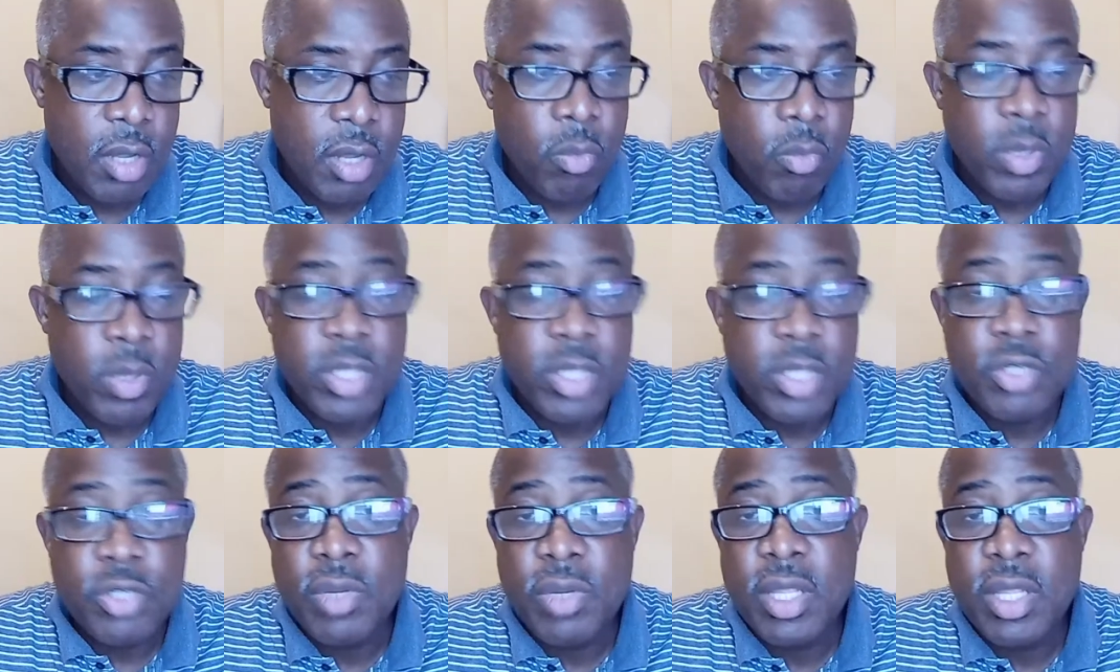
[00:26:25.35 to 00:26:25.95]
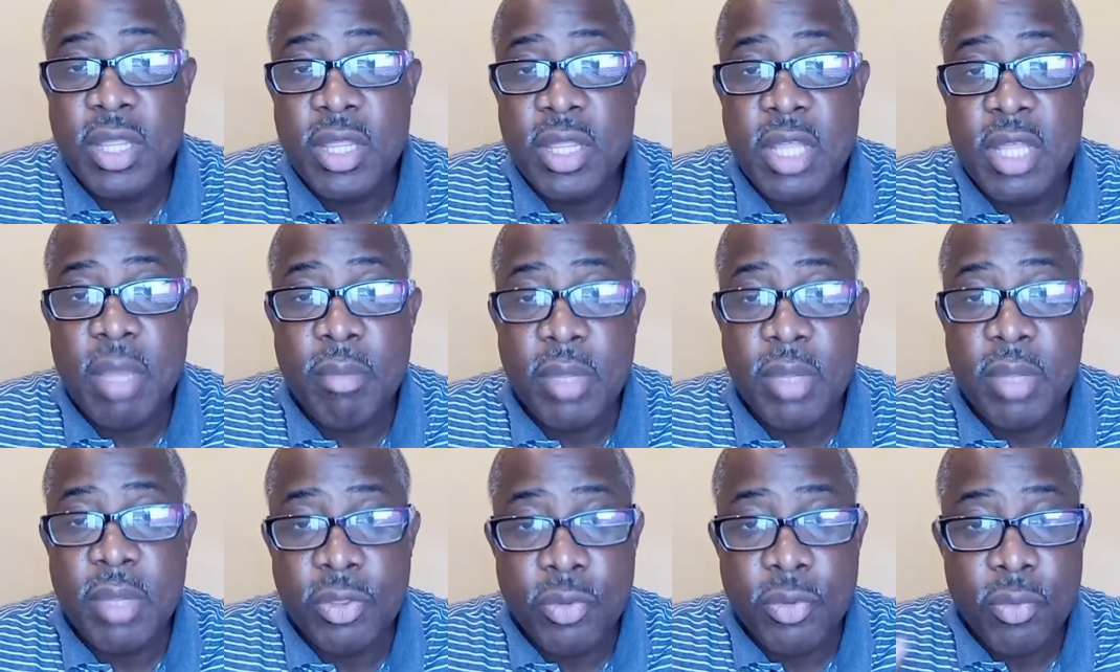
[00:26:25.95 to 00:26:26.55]
we treat them
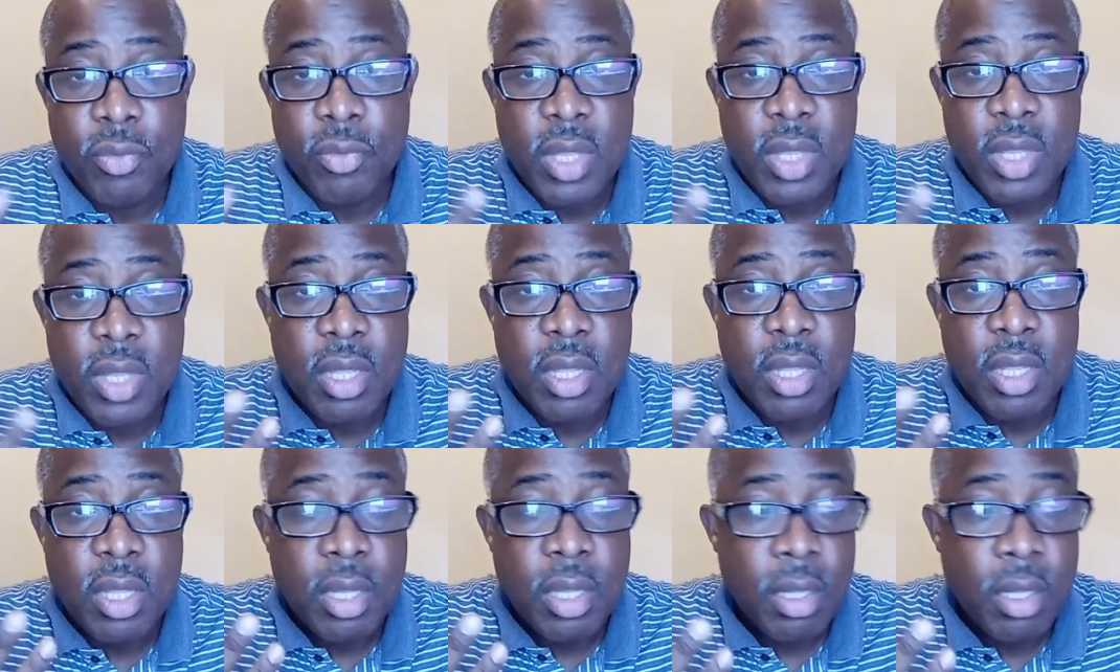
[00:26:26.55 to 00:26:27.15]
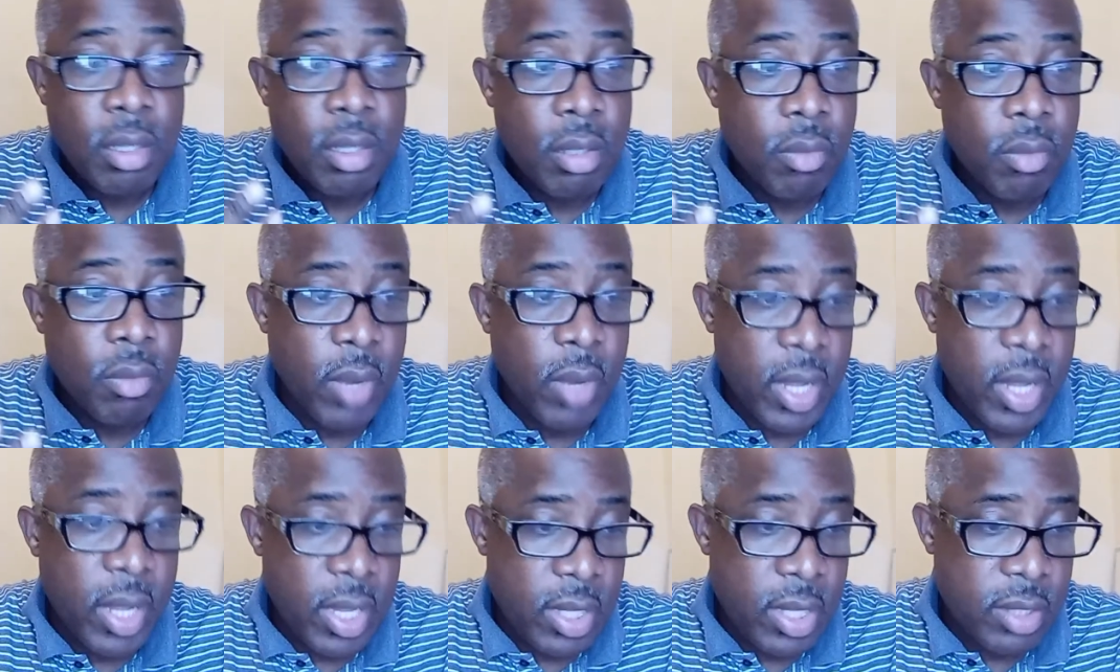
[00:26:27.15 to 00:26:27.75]
in three
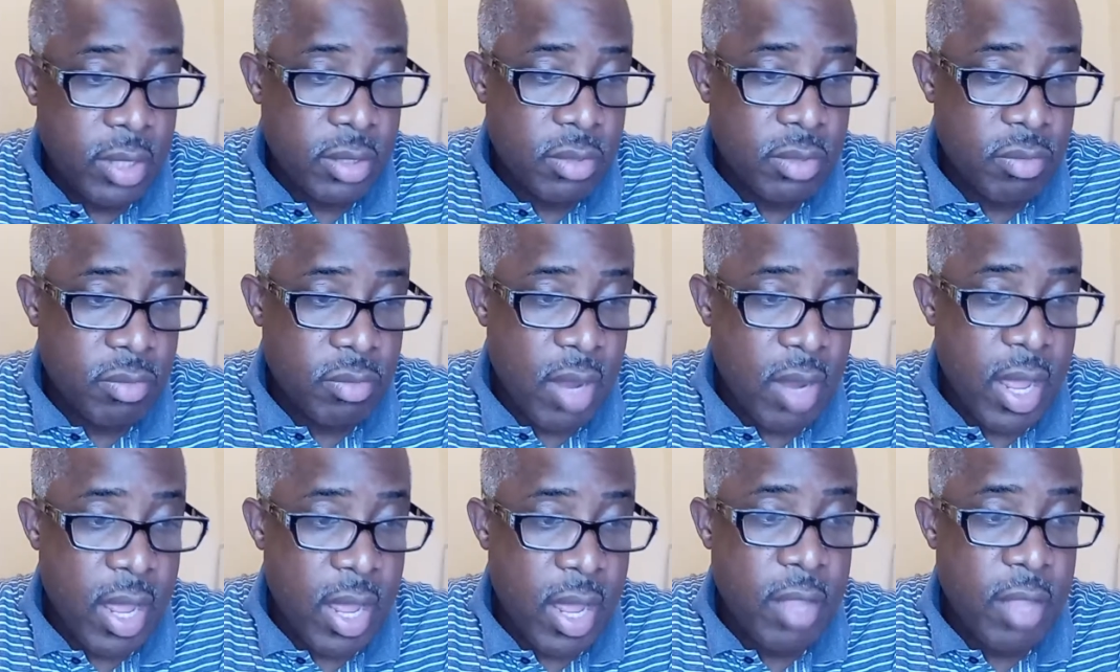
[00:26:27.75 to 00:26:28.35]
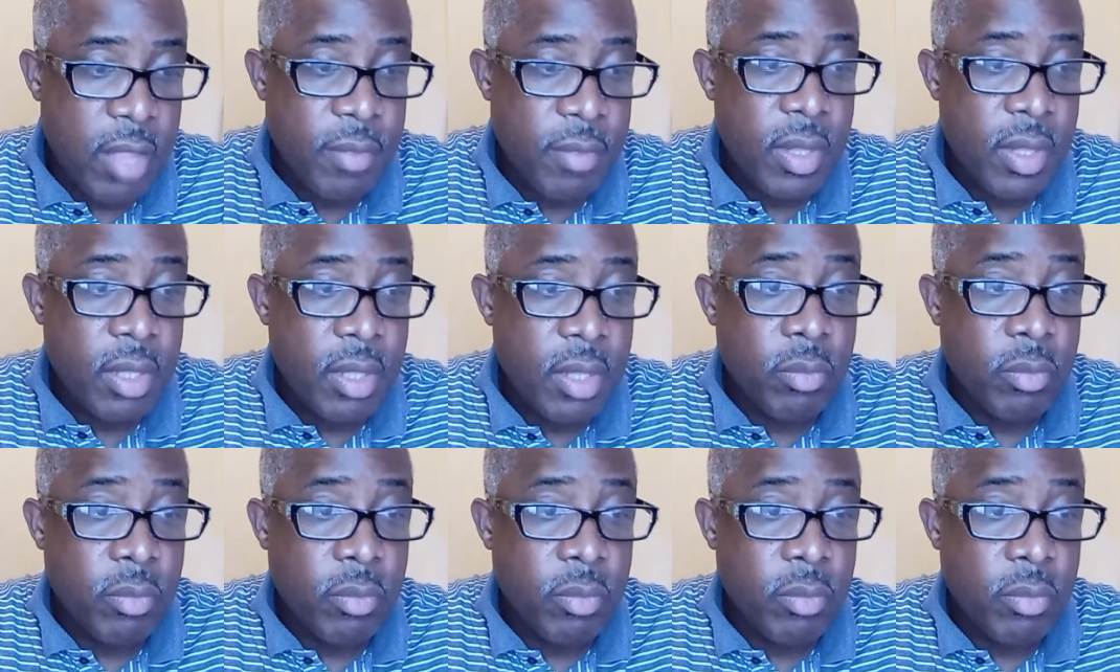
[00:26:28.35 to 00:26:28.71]
ways, right?